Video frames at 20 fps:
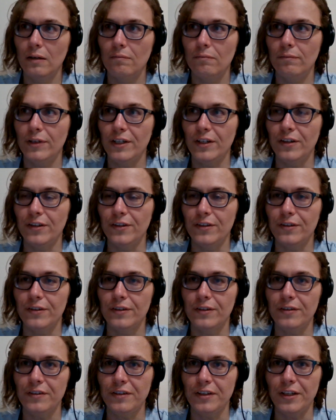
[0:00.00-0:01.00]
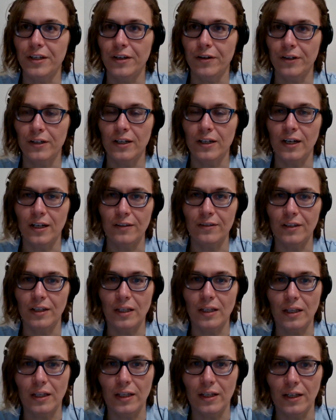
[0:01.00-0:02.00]
because seeing her
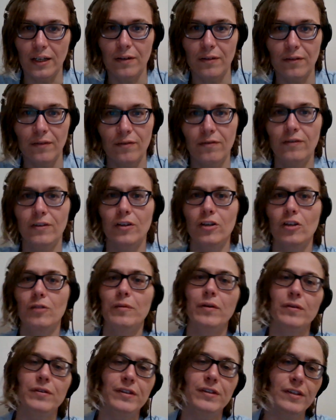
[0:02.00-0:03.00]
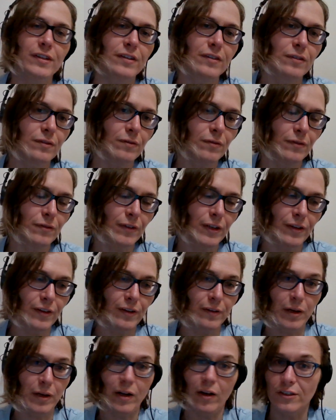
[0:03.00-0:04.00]
constantly like filled me with these
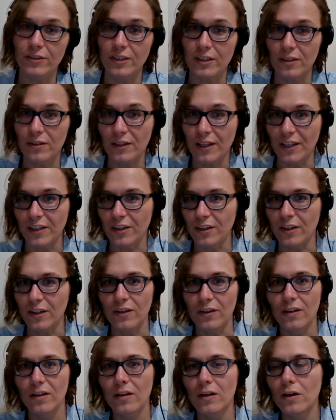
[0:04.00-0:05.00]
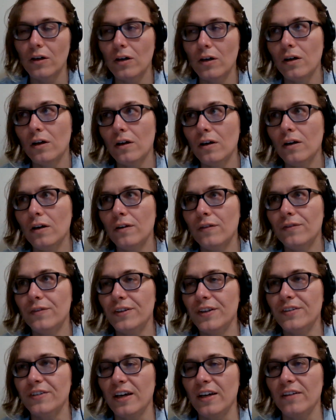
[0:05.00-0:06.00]
feelings, and also like
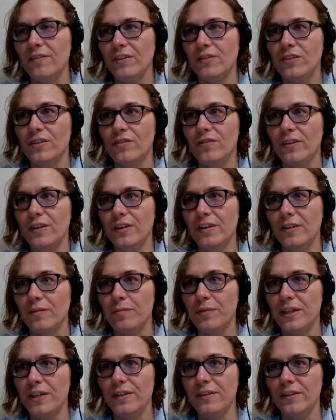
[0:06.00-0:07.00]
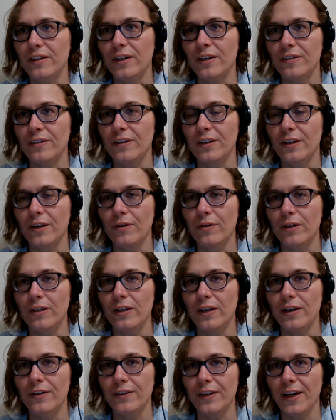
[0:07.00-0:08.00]
this, I felt this feeling of peace last night. I
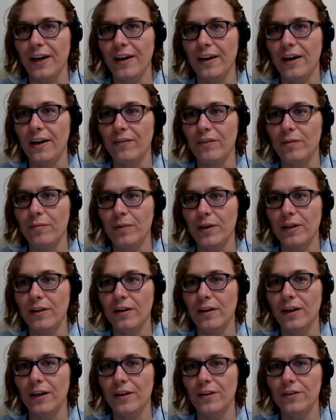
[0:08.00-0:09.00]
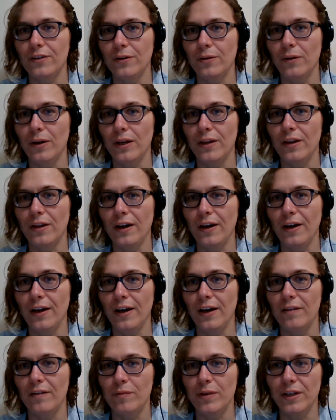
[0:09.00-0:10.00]
realized like I haven't been on edge the way that I
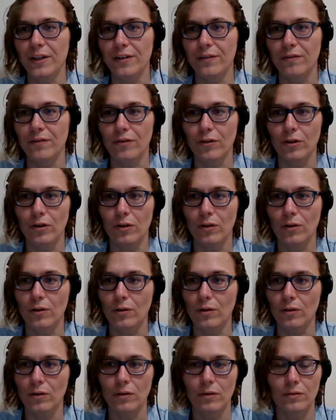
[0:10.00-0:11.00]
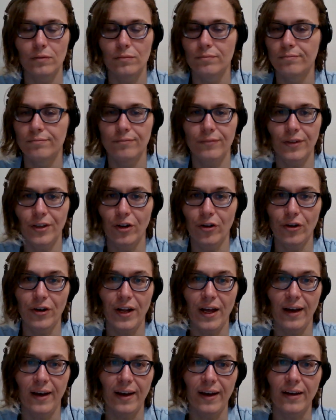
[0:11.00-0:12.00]
had been for a whole year and
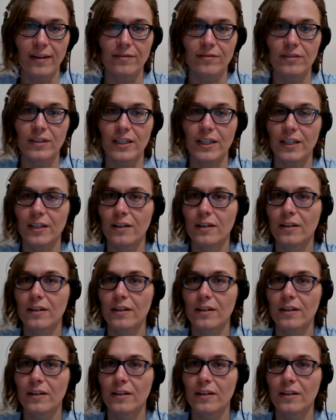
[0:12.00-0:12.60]
a half. Like,